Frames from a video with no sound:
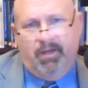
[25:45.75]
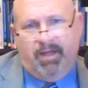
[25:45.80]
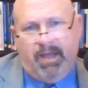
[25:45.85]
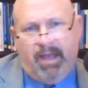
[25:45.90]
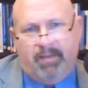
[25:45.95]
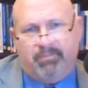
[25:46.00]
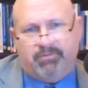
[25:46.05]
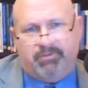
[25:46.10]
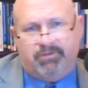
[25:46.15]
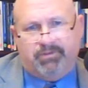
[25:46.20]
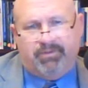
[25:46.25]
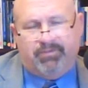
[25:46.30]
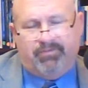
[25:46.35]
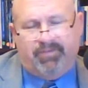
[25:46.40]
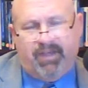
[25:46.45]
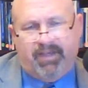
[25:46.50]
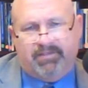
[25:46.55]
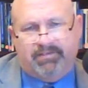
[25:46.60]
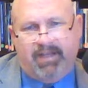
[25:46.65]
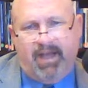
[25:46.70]
absence of
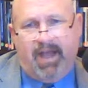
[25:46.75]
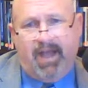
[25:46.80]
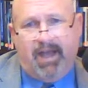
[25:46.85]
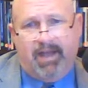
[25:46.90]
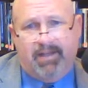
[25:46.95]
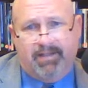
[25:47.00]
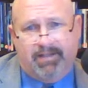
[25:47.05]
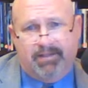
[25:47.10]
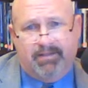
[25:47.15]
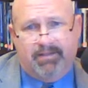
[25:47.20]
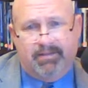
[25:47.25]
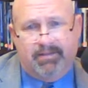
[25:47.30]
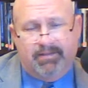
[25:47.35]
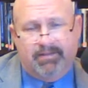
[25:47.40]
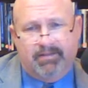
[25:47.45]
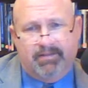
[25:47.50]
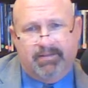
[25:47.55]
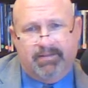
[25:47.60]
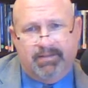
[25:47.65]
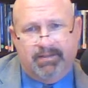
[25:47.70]
anxiety
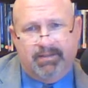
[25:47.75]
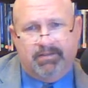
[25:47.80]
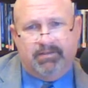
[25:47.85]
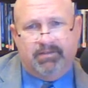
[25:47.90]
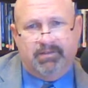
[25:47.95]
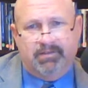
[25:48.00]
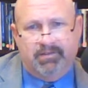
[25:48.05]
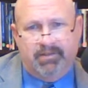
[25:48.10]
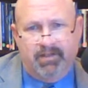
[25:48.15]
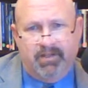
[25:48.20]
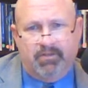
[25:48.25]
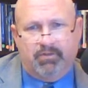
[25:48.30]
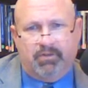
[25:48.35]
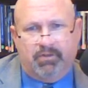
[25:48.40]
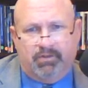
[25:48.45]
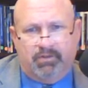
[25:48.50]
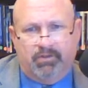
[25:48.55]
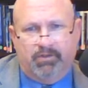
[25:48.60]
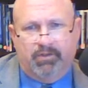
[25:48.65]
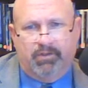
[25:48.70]
is another
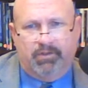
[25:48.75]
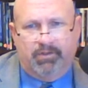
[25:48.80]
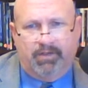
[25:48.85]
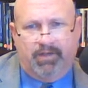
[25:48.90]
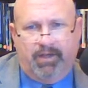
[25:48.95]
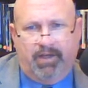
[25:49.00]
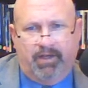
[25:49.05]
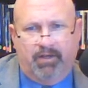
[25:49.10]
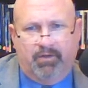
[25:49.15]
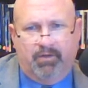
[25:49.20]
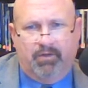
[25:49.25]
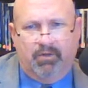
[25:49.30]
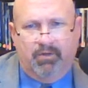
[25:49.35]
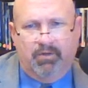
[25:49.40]
clear indicator.